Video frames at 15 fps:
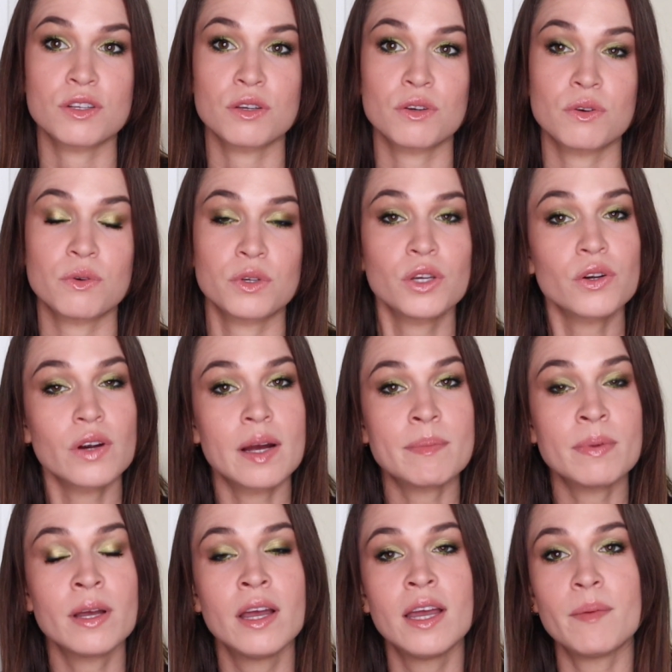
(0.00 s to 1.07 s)
to
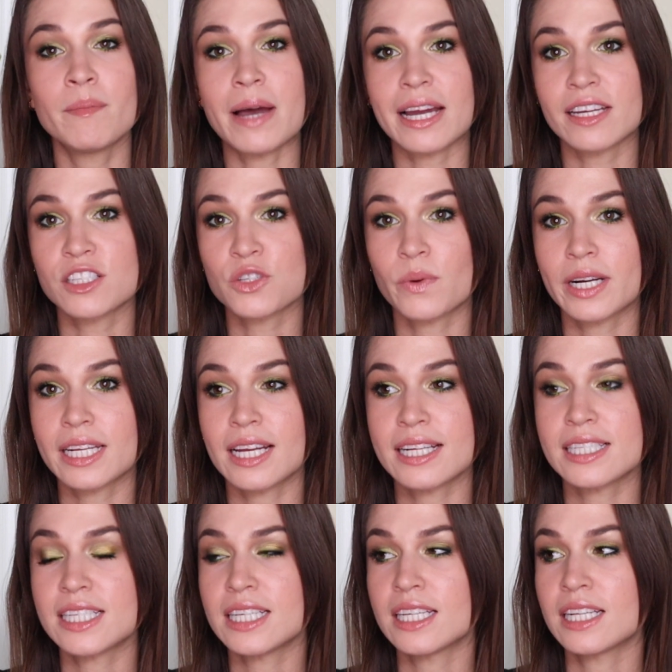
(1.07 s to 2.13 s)
Europe back in
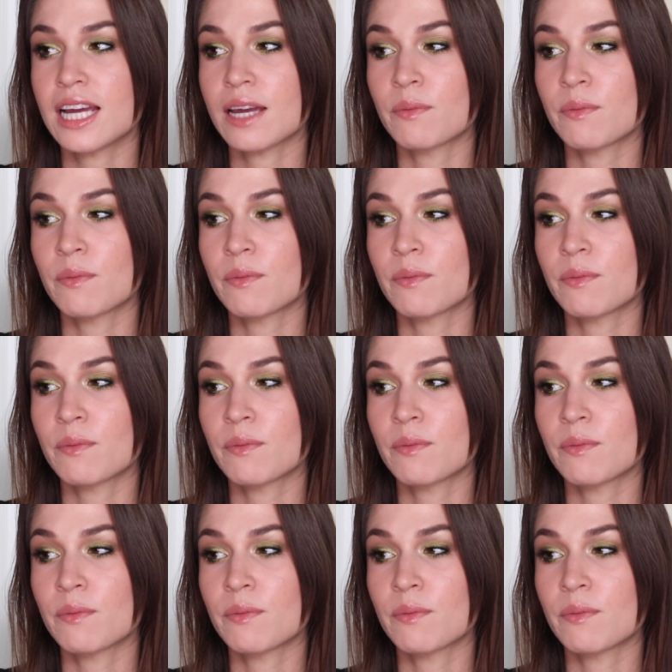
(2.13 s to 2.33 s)
2019.